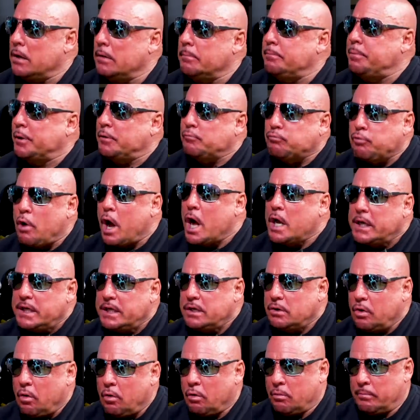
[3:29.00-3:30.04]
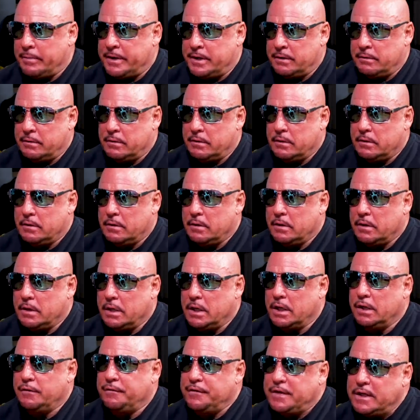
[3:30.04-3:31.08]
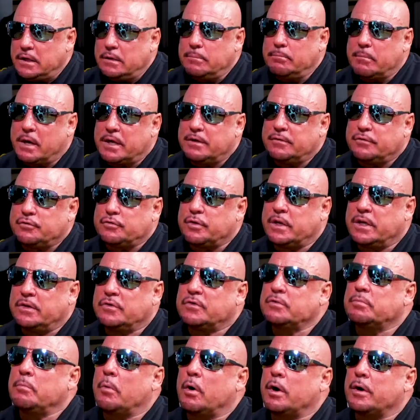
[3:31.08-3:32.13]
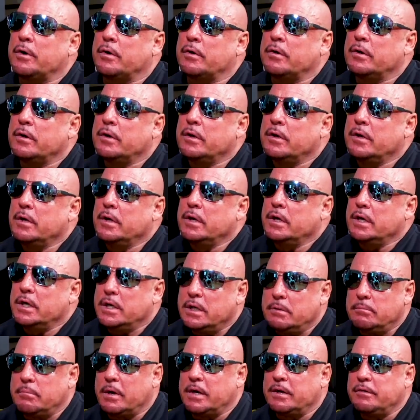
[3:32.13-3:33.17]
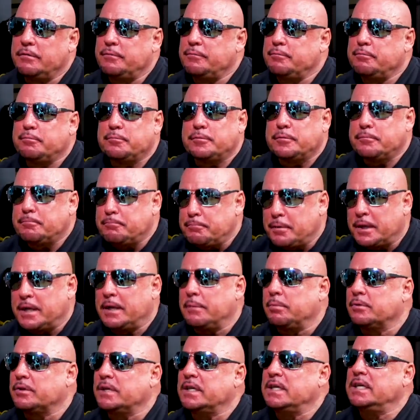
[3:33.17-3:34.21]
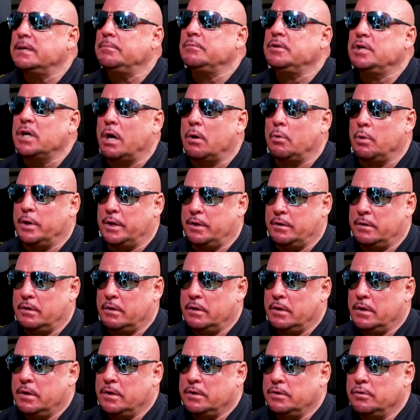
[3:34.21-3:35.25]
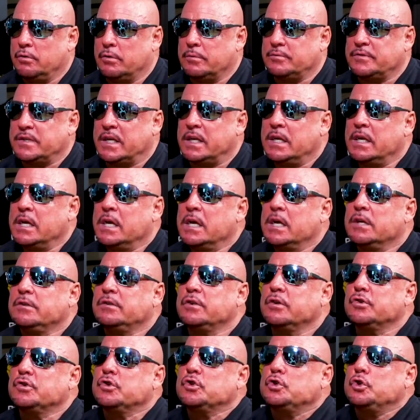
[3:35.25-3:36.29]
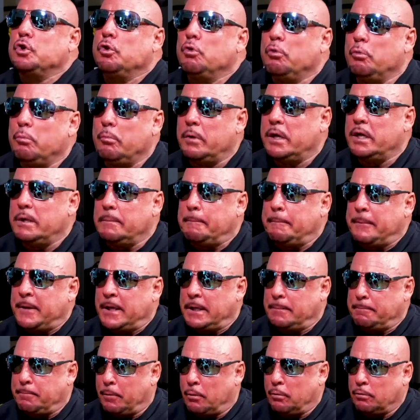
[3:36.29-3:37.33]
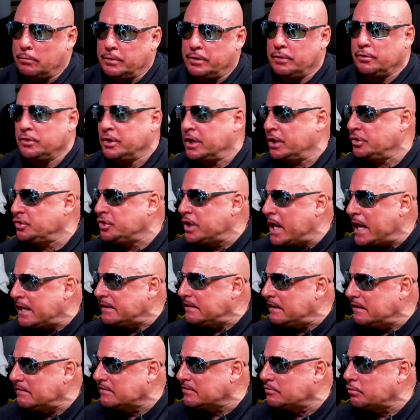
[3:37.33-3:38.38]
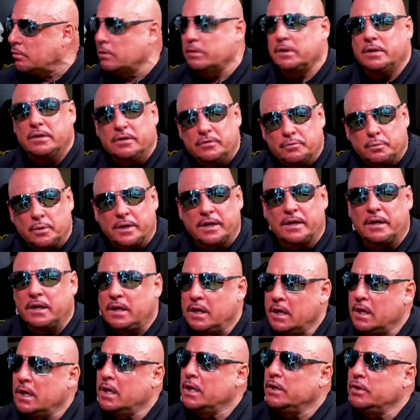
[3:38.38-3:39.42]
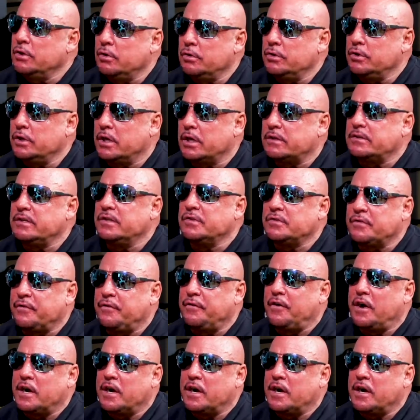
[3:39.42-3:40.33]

But Ronnie Coleman, if he might have trained smarter, he might have been able to keep going. You know what I'm saying? There's too many people. You know, you got Chad Nichols talking to this one. You know, you got these